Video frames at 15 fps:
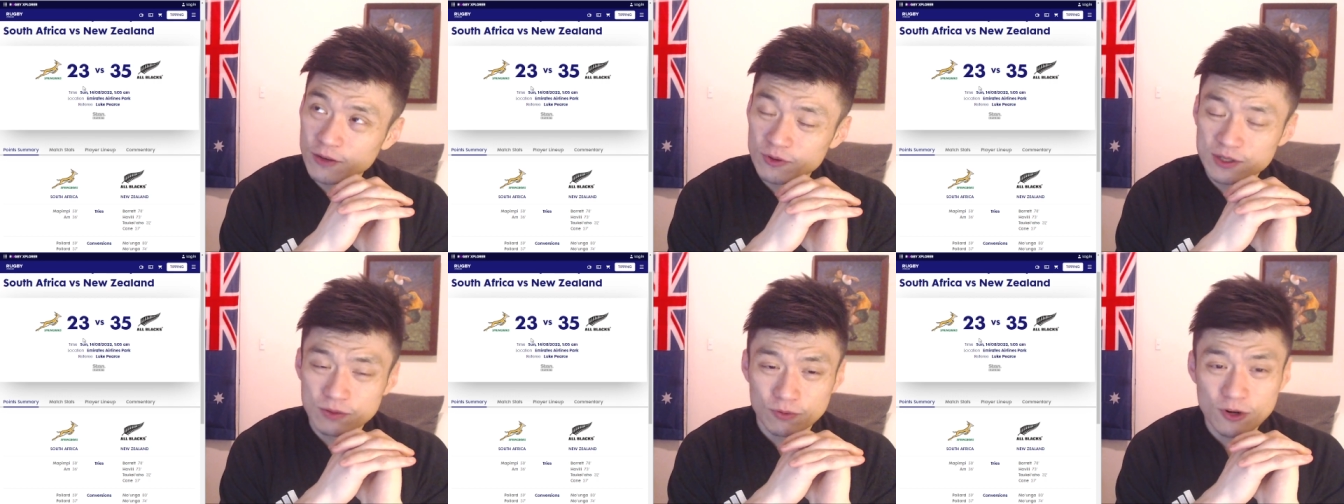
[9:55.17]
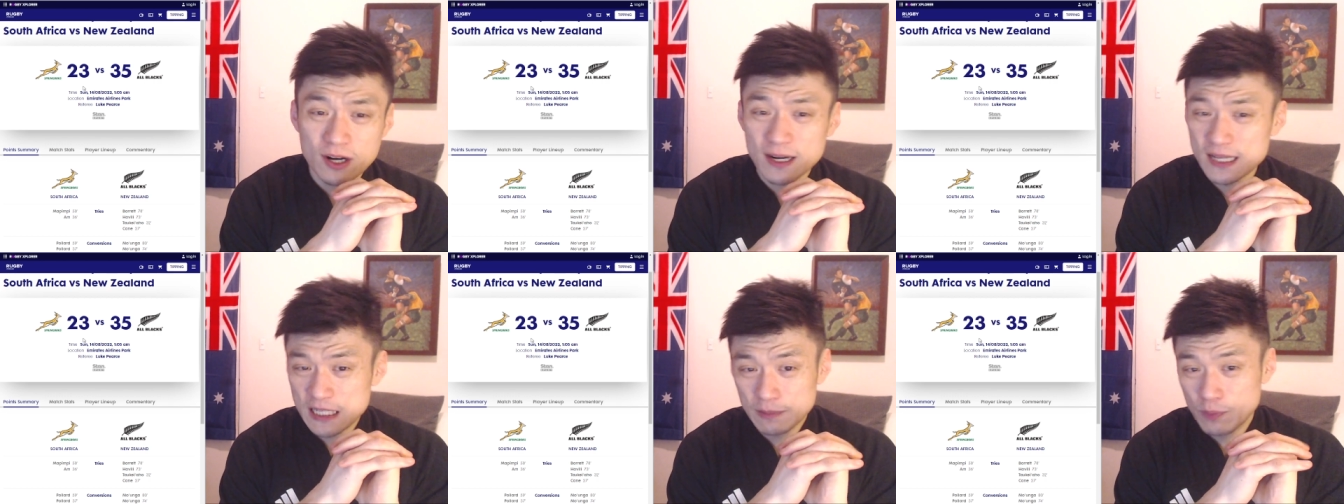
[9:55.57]
really
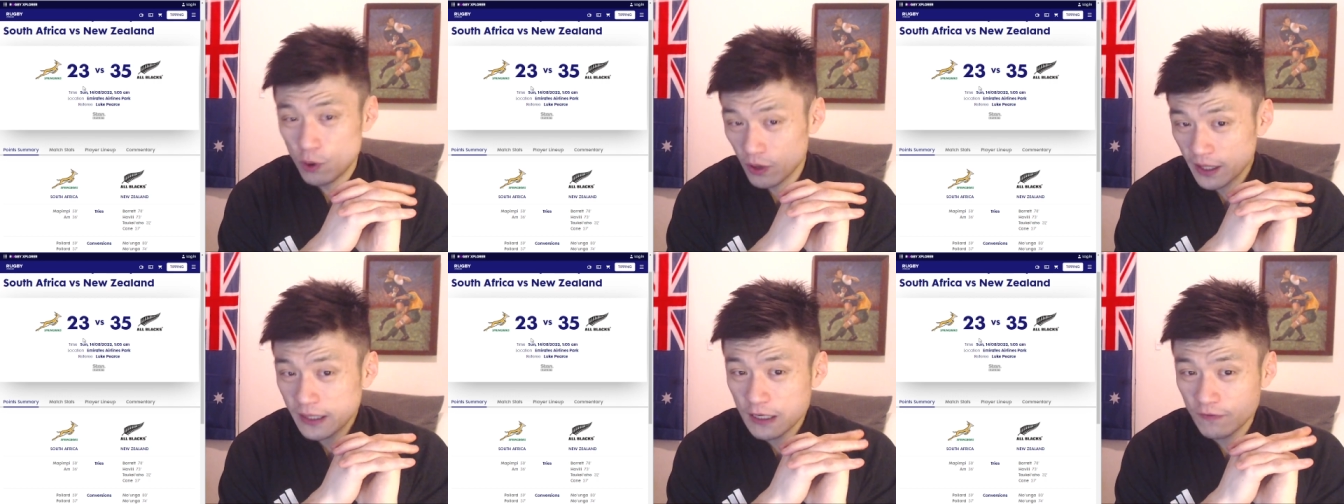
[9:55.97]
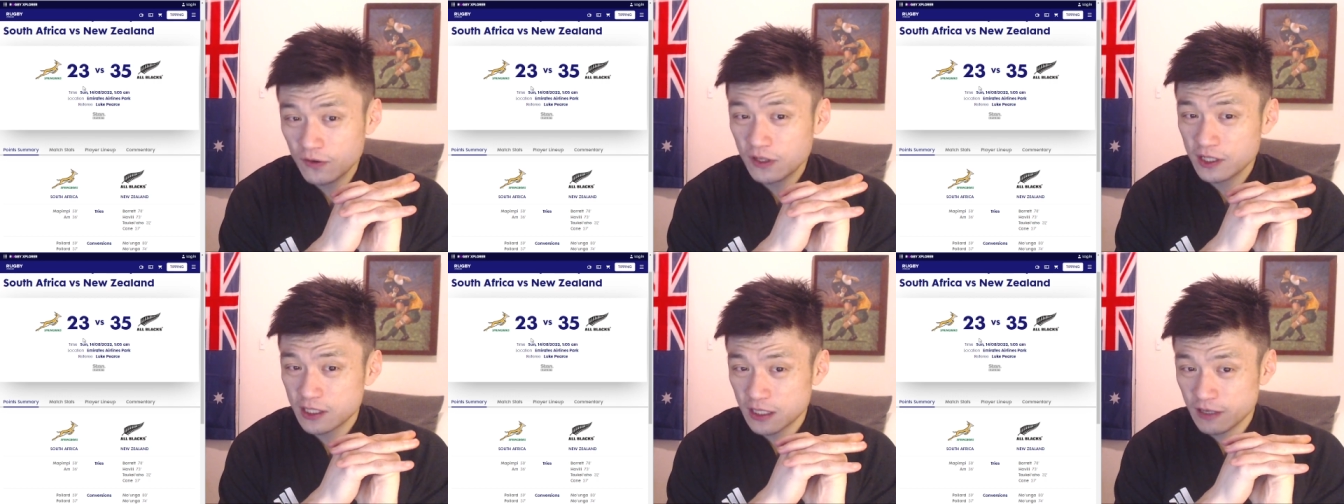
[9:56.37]
disappointing
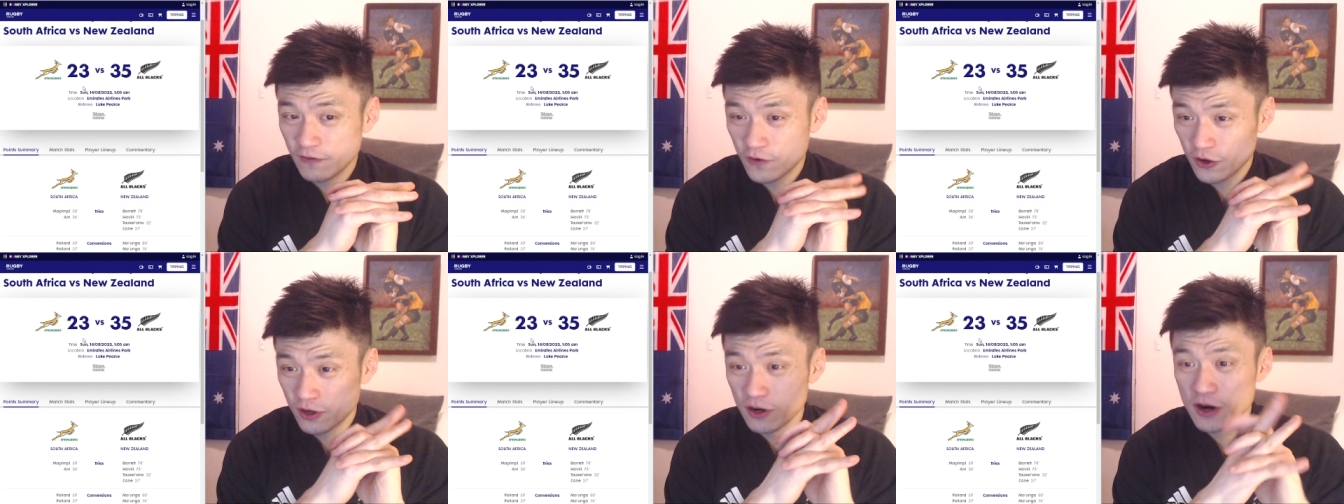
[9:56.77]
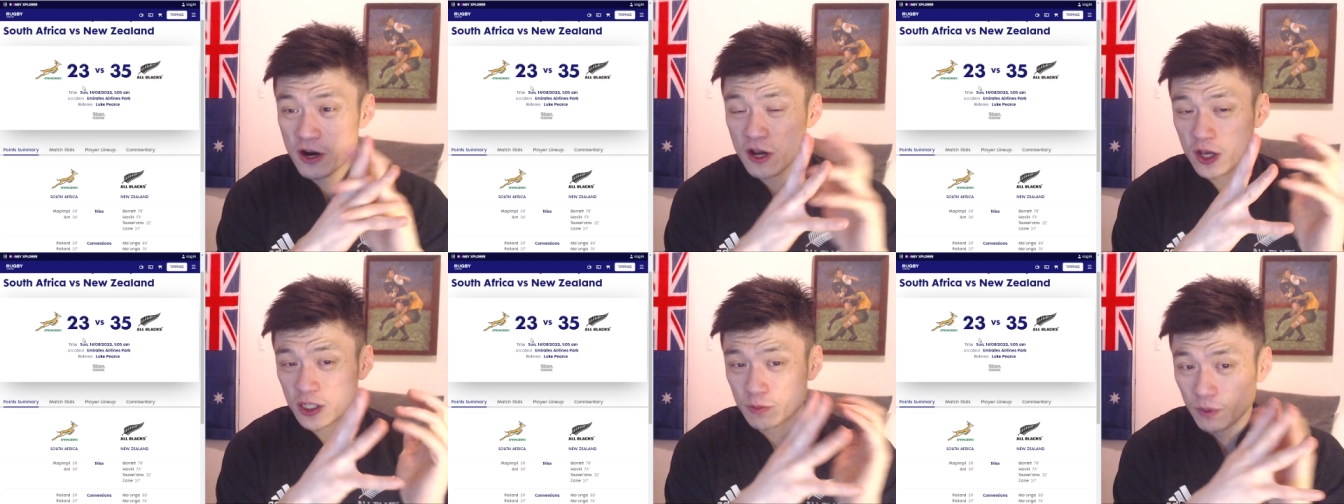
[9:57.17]
if you're a
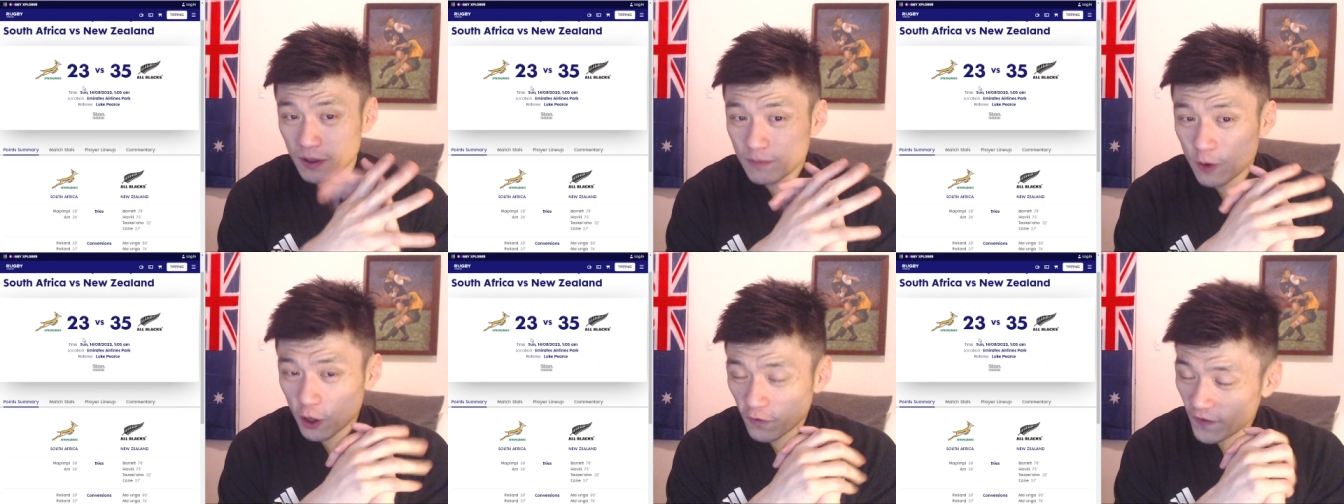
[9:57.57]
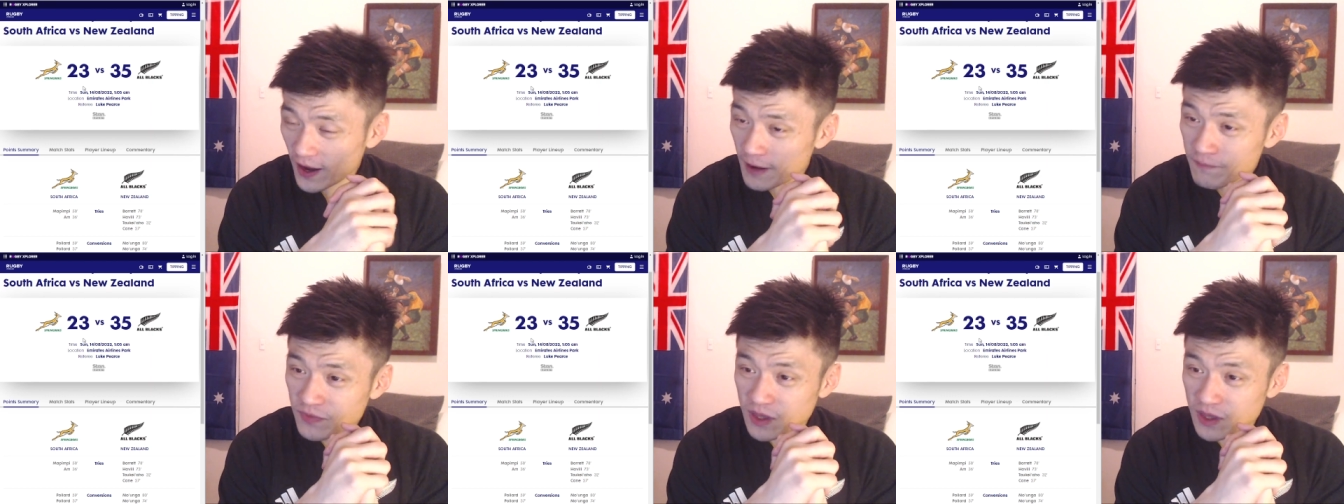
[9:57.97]
Springbok fan.